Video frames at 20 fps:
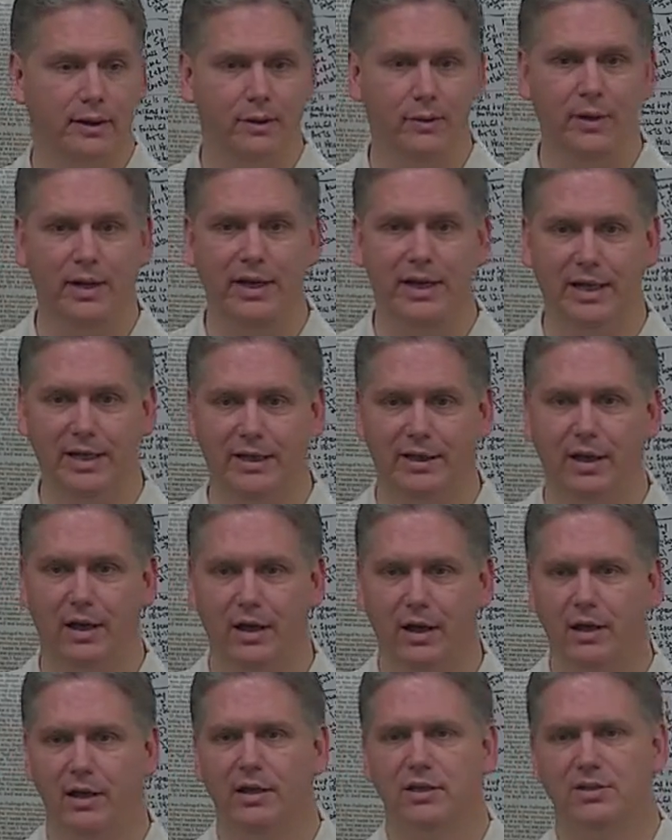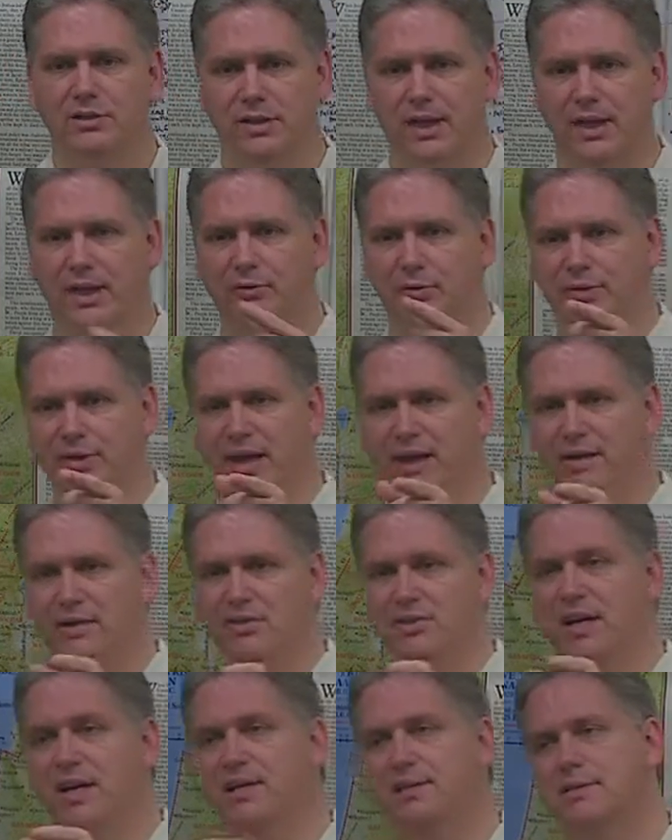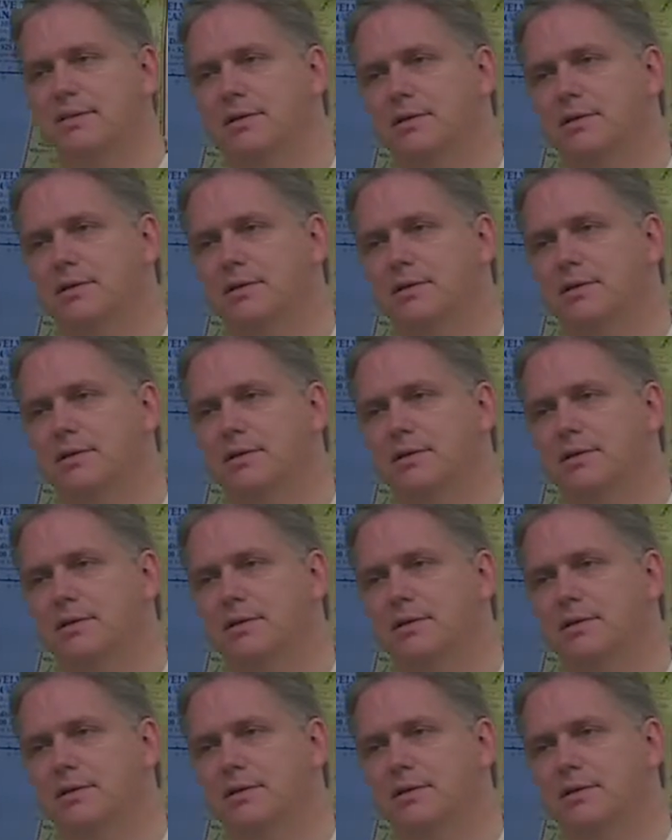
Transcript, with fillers: we didn't go. So that, that's what that is, yes.